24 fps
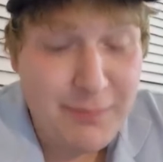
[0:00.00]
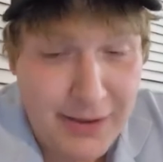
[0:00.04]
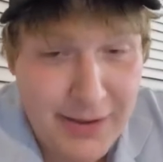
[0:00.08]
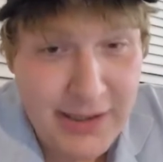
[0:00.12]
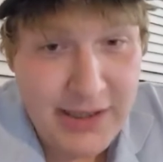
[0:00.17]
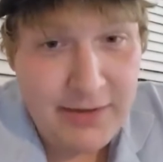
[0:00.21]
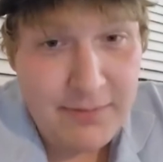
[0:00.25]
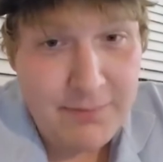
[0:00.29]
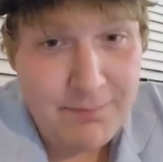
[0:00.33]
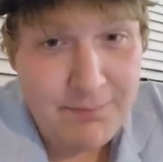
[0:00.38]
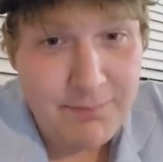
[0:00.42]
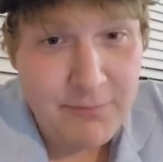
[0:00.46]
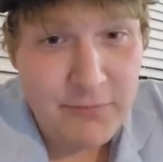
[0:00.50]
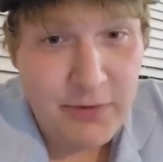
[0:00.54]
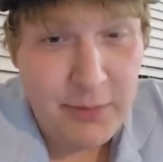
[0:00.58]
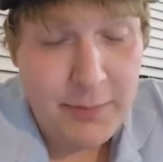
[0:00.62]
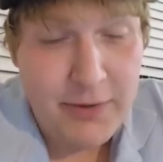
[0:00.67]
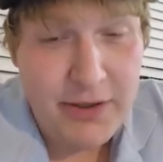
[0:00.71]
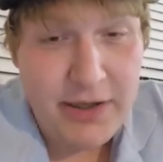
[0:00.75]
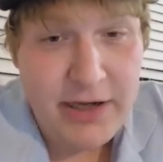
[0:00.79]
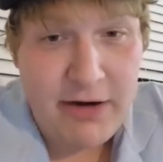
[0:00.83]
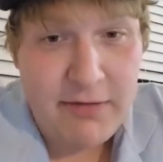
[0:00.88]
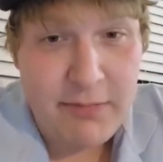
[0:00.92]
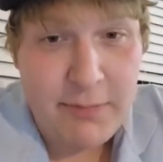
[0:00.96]
money from
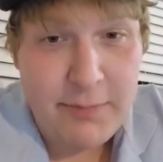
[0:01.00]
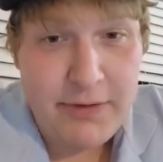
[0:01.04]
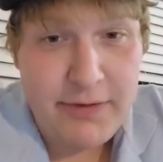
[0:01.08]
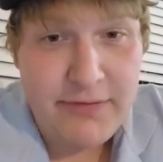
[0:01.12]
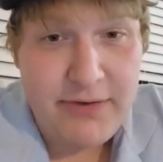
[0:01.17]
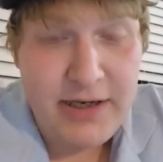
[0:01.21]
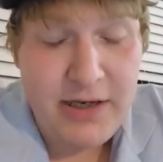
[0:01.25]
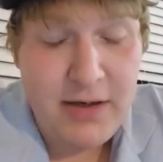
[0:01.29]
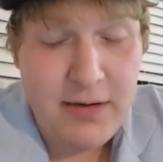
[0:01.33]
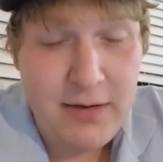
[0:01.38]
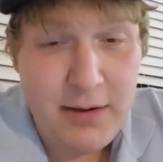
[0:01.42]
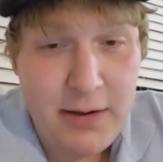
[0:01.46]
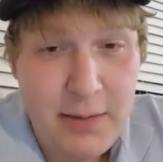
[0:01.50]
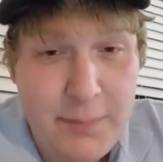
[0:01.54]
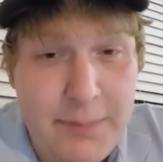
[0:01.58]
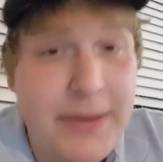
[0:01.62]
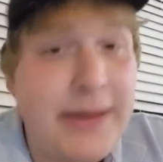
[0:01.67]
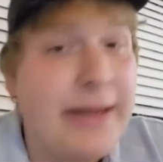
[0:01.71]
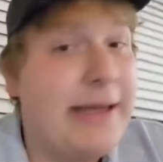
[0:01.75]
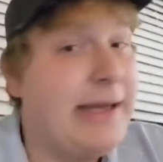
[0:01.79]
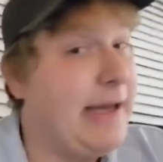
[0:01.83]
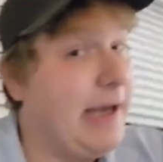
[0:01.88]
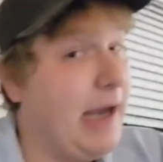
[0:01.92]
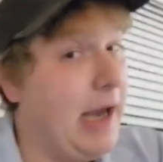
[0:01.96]
the Government of Canada.
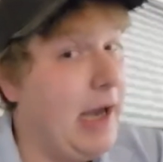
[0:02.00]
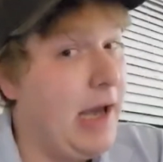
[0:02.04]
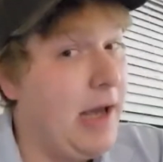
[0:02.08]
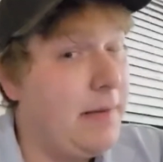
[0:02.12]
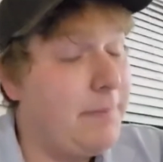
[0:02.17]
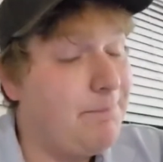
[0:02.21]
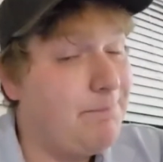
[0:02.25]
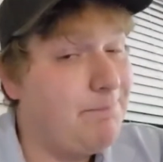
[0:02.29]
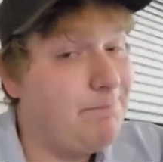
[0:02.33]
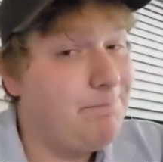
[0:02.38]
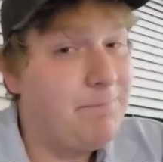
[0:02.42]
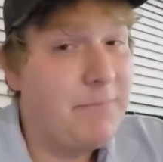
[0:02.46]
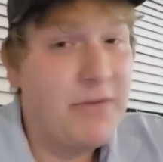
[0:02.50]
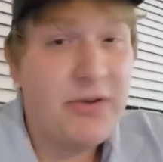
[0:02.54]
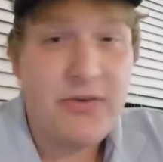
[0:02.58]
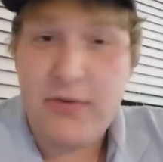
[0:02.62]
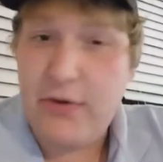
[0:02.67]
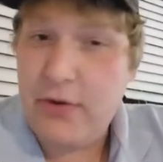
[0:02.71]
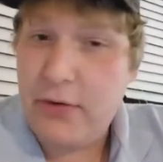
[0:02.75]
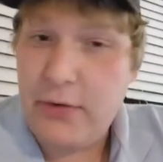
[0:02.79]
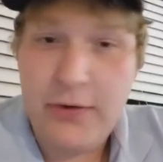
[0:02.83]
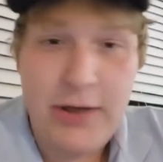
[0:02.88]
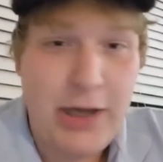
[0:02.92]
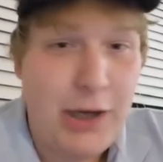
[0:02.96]
But again,
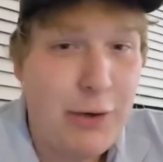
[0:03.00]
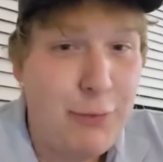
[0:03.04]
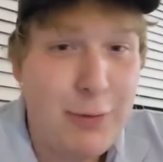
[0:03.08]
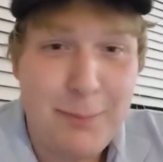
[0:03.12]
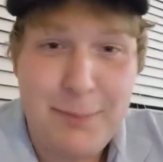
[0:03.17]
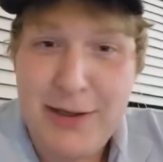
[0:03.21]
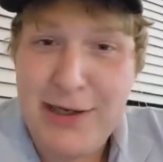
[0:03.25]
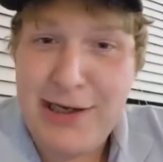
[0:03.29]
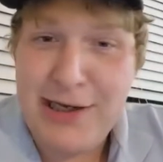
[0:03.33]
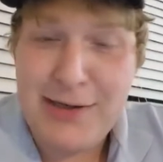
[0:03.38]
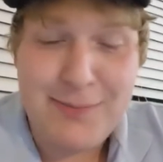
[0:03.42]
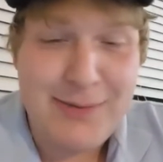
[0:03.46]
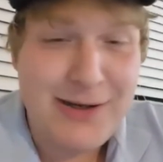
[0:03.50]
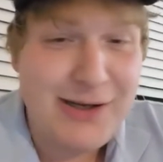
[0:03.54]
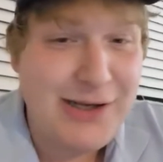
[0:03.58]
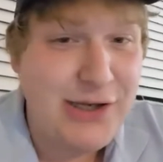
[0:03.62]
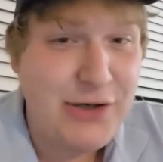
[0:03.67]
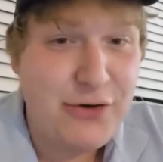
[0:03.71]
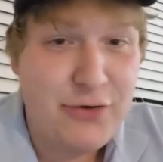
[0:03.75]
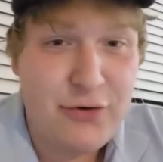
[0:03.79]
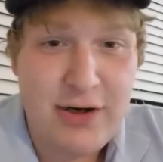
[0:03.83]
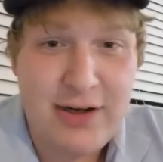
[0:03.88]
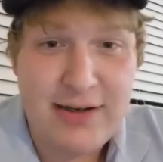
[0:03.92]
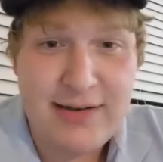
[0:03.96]
still not what piqued my
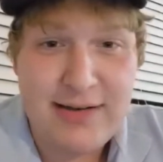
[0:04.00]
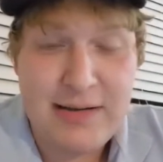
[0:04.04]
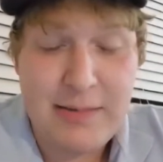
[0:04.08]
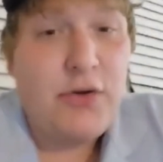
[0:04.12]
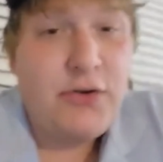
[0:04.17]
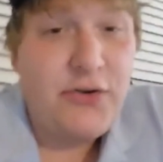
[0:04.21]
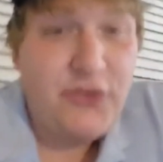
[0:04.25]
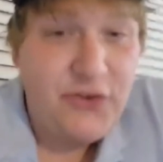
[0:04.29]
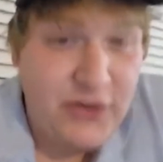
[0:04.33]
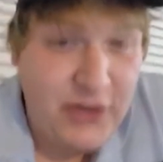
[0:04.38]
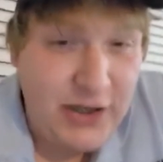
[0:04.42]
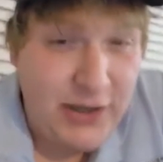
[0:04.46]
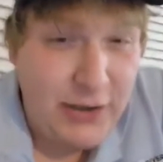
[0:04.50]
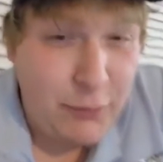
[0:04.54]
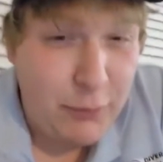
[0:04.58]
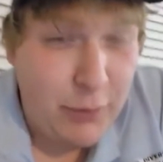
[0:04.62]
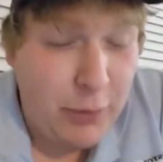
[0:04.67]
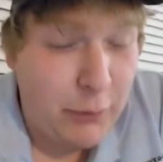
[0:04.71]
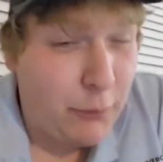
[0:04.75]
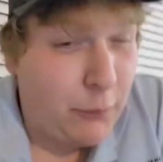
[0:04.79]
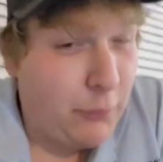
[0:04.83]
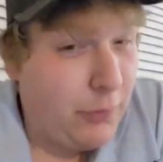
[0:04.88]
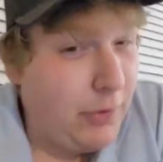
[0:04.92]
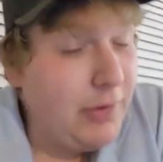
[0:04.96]
interest. You see,
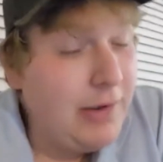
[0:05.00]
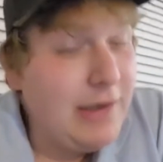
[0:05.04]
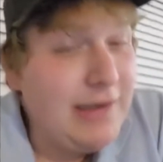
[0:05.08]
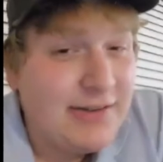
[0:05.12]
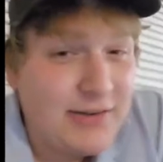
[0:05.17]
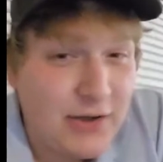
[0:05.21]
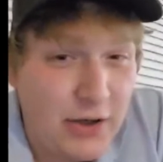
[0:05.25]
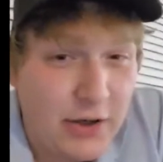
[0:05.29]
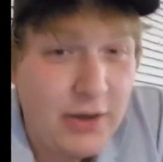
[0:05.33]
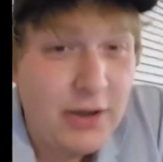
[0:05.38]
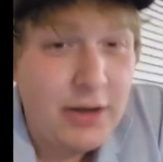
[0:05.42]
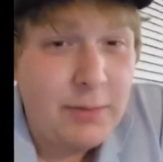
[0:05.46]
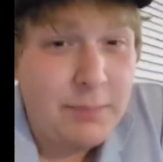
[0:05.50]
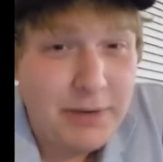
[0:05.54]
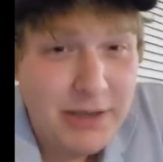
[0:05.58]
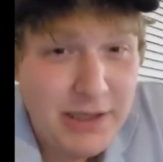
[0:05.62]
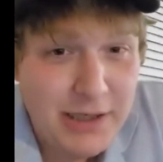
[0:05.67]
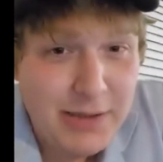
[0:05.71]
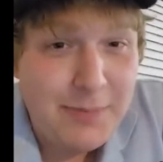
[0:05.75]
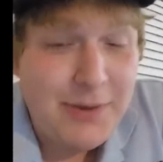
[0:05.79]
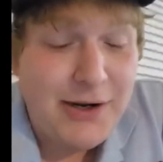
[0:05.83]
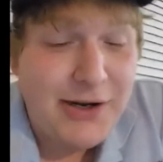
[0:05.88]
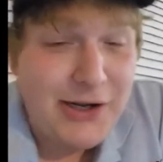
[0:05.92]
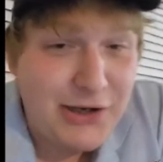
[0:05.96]
what really started to
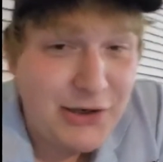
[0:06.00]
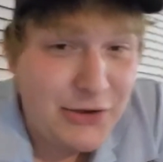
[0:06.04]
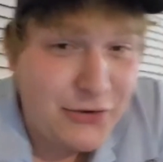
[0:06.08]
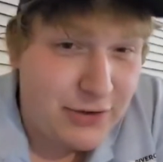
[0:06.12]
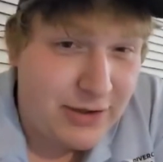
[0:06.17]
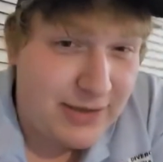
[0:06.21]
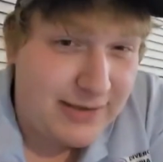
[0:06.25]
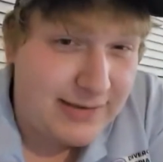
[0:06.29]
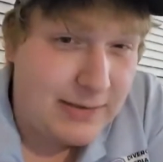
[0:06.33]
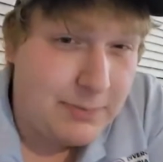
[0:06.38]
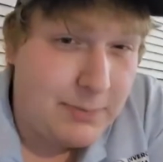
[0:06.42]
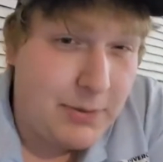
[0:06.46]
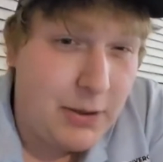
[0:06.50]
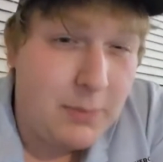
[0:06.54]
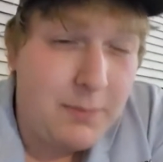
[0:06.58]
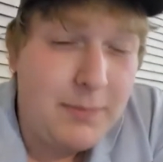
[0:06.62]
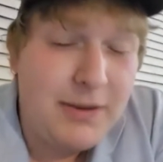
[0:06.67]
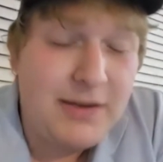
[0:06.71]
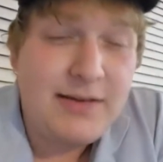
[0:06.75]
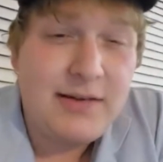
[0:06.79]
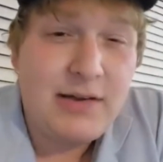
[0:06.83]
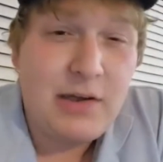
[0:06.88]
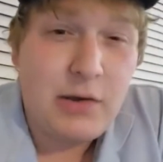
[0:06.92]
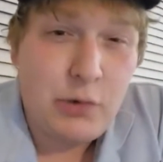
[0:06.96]
pique my interest about
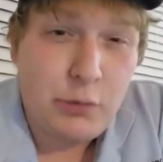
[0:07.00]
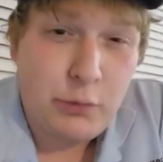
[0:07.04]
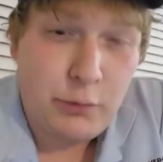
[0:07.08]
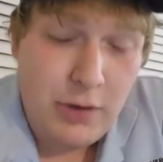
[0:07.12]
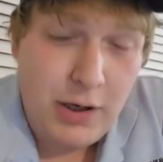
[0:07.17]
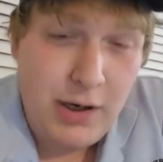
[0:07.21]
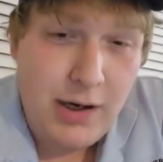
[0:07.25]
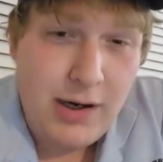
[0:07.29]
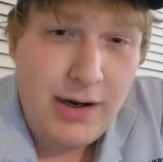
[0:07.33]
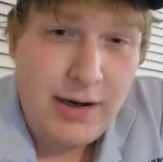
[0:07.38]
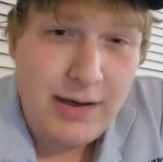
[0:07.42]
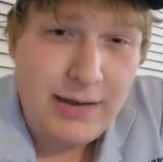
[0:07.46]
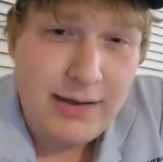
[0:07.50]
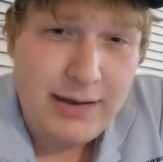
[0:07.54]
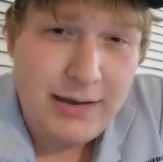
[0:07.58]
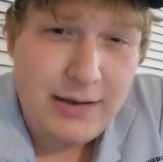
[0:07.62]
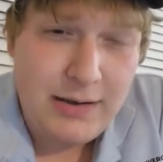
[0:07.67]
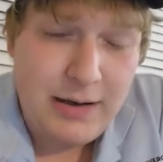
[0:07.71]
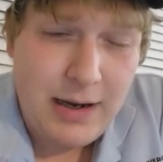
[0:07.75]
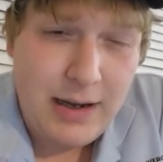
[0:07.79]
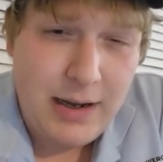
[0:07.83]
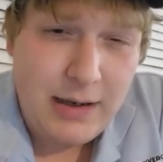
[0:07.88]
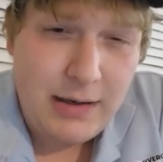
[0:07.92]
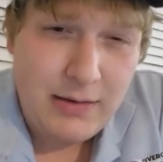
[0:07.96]
Miss de la Ronde
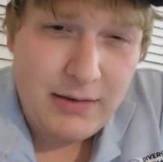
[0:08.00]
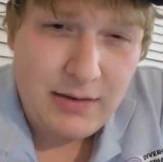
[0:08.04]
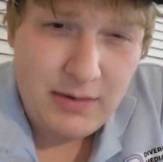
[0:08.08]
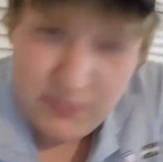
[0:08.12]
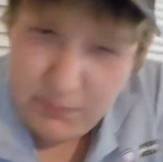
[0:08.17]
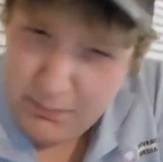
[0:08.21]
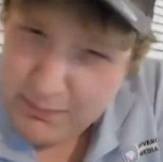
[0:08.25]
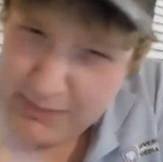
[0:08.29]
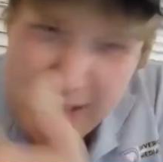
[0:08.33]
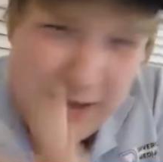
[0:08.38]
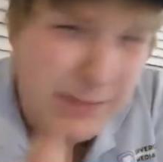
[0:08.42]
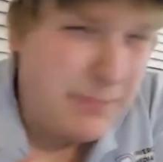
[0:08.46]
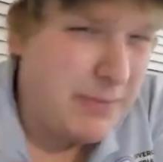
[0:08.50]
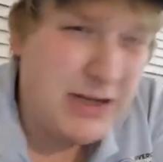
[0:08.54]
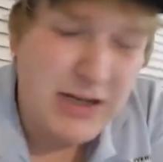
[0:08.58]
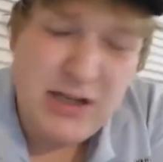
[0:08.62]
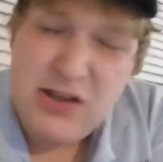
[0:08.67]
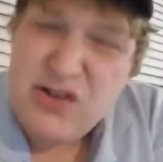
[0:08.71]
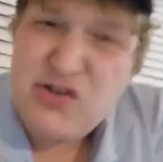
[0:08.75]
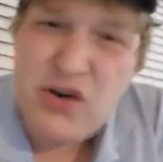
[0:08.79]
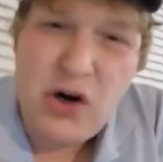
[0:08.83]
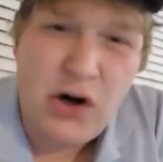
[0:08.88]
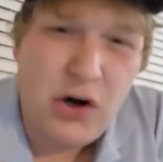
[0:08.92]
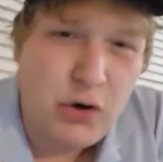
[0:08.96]
and made me
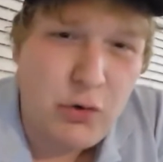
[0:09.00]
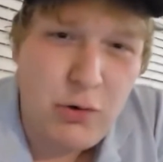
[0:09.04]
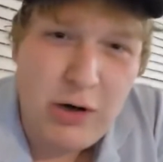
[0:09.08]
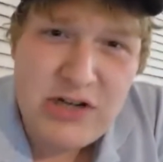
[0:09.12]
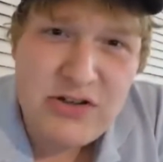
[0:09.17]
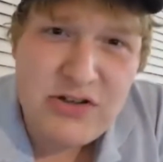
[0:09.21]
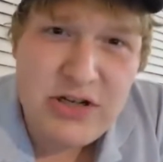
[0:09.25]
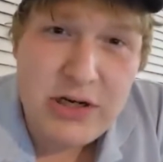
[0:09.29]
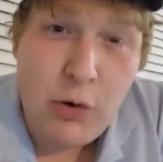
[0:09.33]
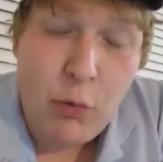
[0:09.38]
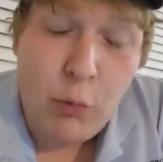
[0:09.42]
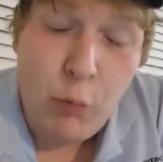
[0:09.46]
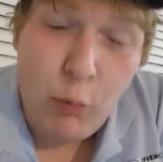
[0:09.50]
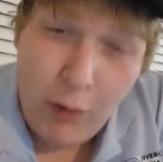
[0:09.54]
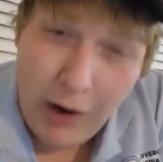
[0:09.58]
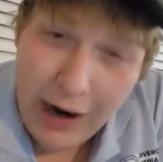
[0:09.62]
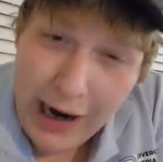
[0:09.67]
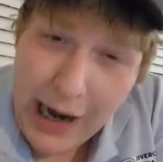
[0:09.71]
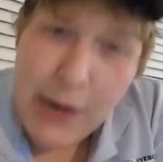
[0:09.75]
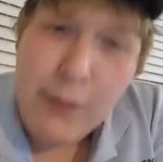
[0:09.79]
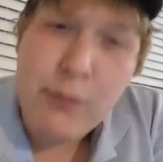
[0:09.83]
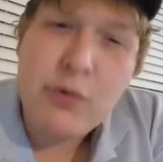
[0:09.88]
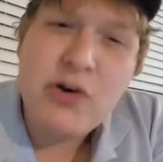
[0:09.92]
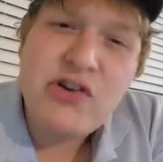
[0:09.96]
start questioning,
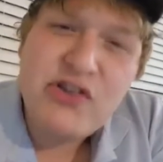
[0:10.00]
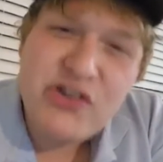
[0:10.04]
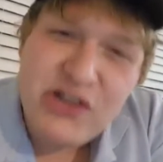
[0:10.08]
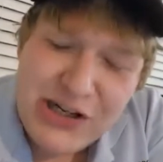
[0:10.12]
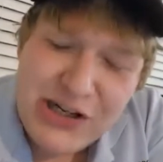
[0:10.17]
why was